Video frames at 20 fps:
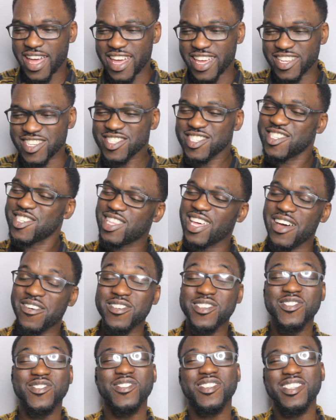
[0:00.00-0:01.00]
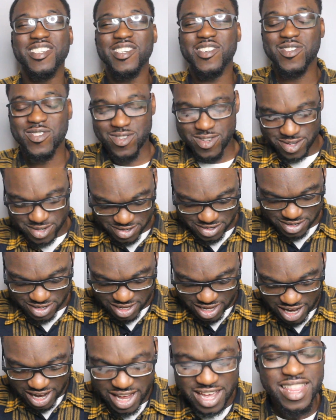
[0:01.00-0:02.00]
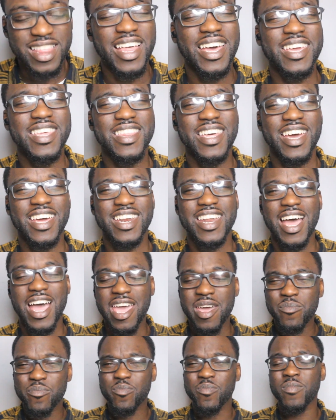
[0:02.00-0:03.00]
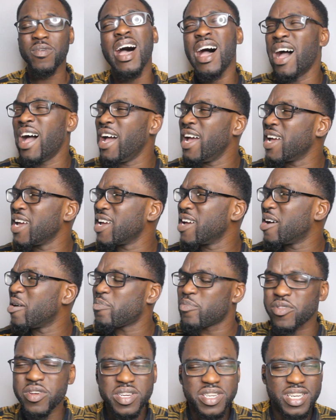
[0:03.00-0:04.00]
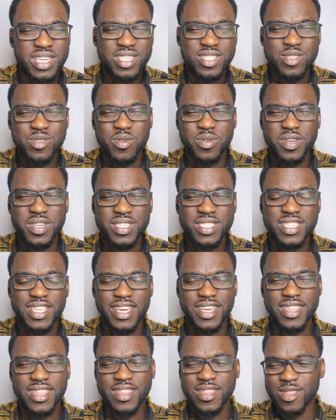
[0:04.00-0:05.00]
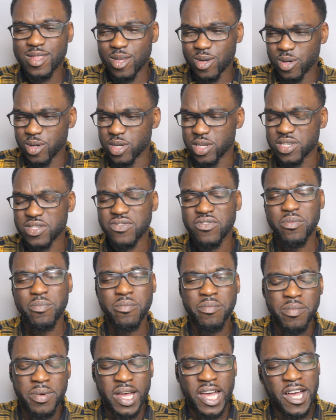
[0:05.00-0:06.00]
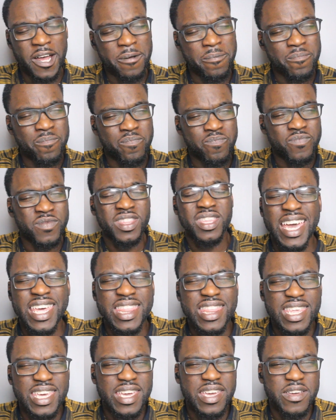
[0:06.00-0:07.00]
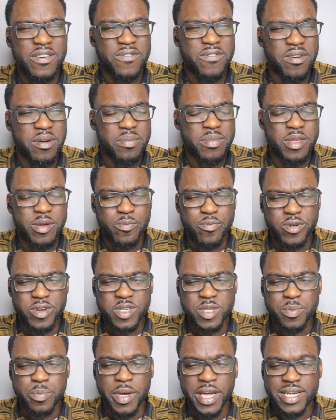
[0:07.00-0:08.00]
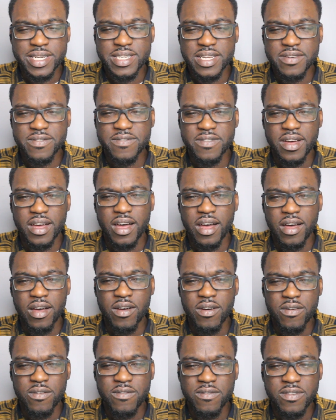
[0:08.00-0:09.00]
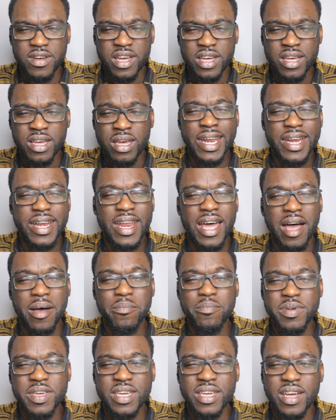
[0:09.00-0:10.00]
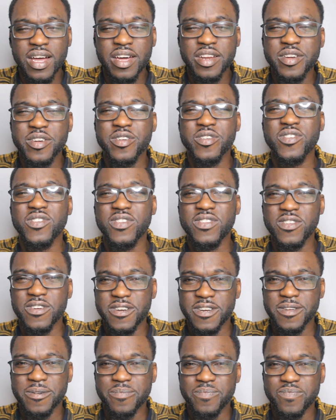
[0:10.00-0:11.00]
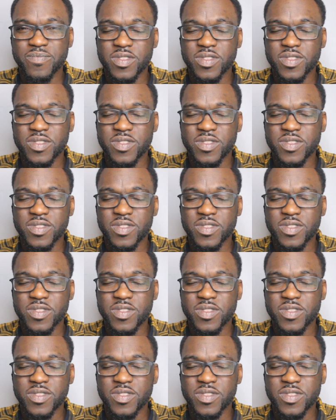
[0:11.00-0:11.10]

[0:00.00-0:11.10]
guys, that was really cool. I like that. I appreciate stories like those from, I think, from the perspective of not being understood.